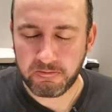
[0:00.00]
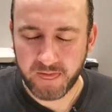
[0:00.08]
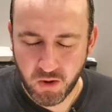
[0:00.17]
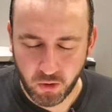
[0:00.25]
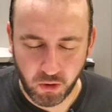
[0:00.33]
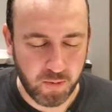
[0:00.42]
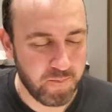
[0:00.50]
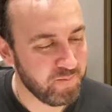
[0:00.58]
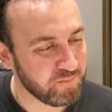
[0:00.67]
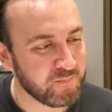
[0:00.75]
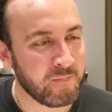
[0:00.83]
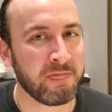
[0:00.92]
Oh,
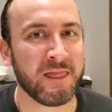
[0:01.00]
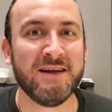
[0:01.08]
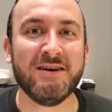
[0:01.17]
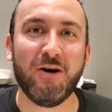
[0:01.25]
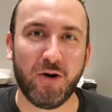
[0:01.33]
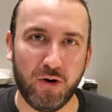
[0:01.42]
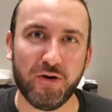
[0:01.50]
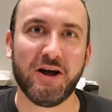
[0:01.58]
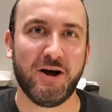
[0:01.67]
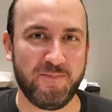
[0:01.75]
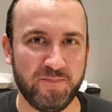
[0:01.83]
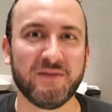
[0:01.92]
Oh
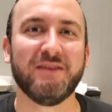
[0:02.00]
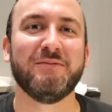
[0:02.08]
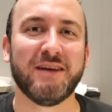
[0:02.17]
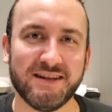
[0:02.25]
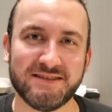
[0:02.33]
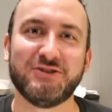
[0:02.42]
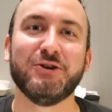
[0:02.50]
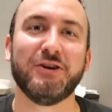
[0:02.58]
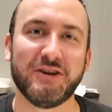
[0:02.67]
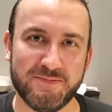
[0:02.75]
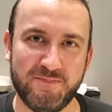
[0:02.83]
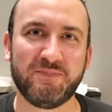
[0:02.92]
yeah, that's
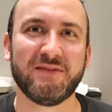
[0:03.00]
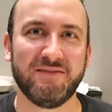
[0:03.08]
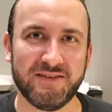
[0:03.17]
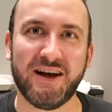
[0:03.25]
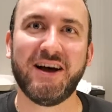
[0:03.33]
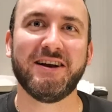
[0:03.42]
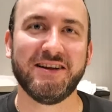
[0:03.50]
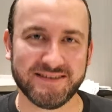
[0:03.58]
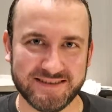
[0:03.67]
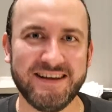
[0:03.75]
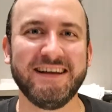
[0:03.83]
durian. That is,